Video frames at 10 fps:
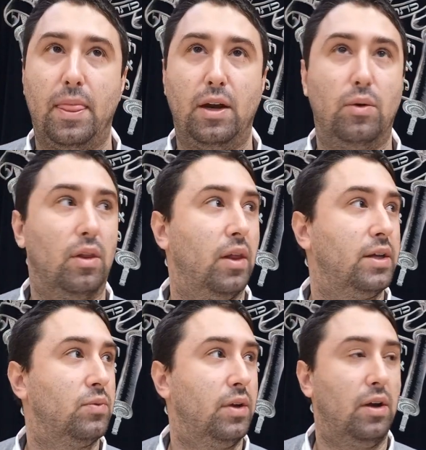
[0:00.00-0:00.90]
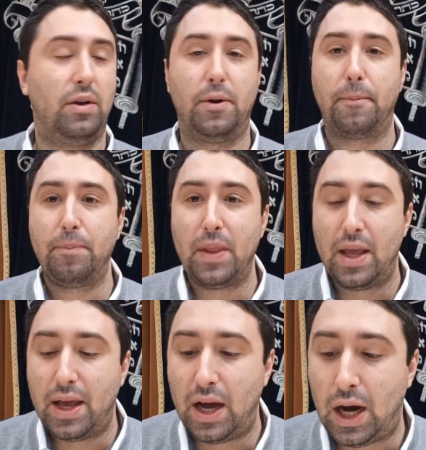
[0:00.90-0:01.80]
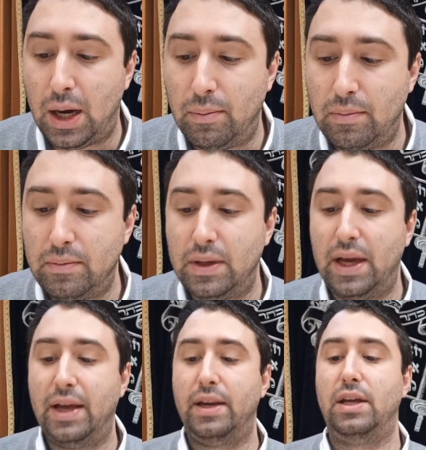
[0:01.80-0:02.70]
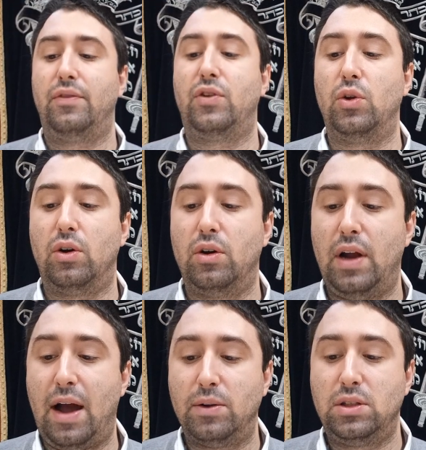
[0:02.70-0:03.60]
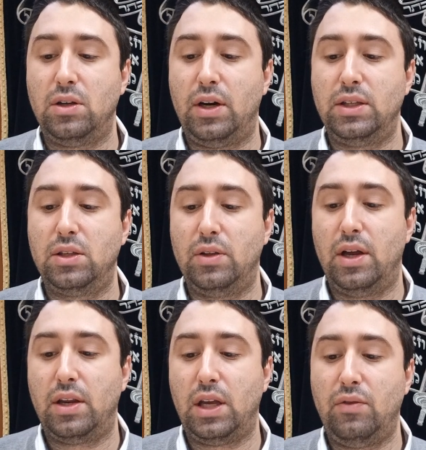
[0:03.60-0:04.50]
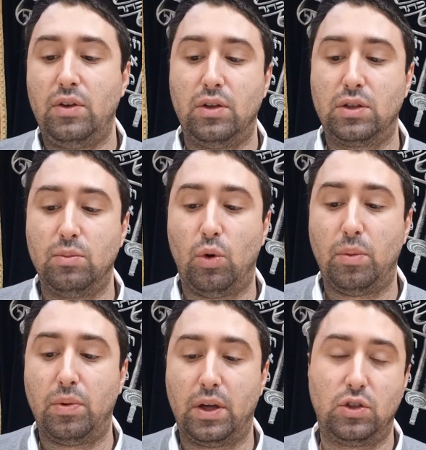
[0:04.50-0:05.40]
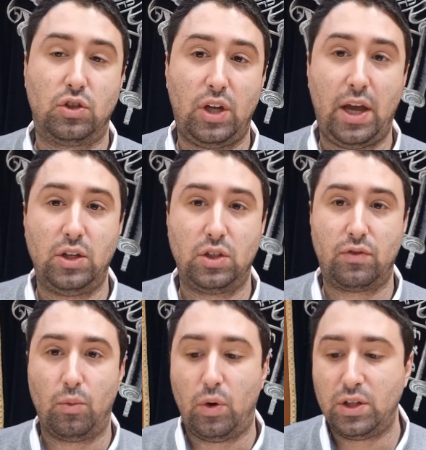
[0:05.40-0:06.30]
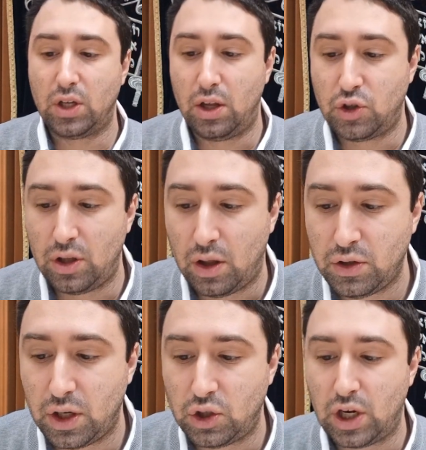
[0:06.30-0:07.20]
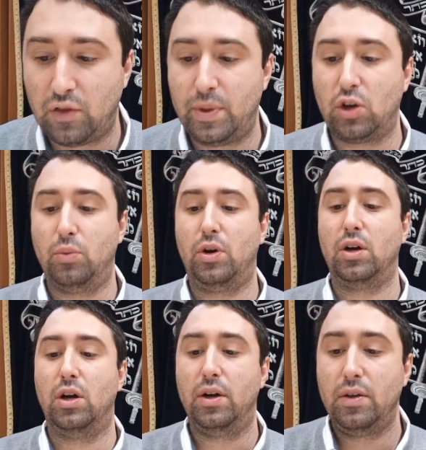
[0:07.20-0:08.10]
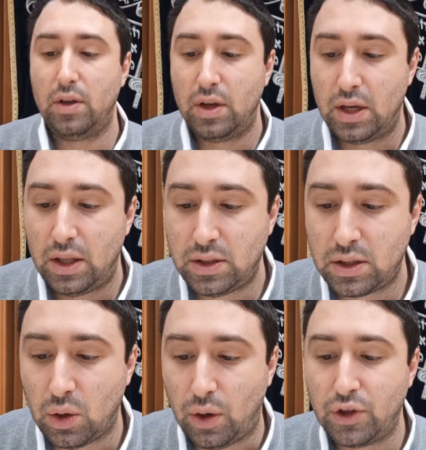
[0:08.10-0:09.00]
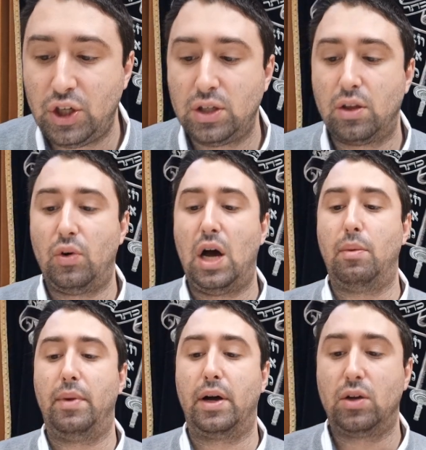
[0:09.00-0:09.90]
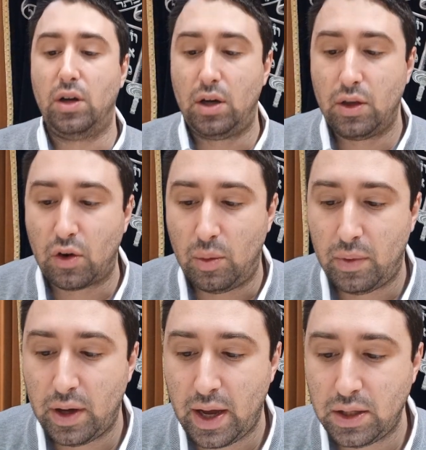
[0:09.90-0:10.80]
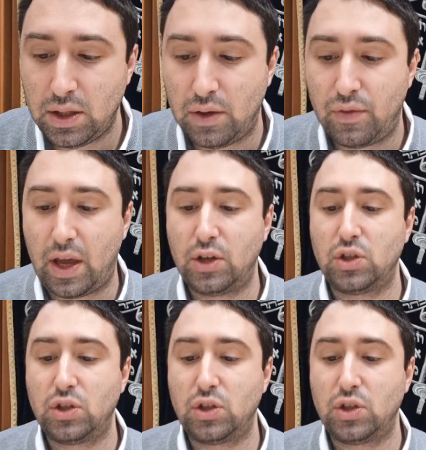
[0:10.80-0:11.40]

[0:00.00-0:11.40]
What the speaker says: I don't know where the lights went out now. And if you're outside, so then even a small place changed from one side of the tree to the other side of the tree, you have to make a new bracha. This is all the sheet of the Rambam. The Rama adds it.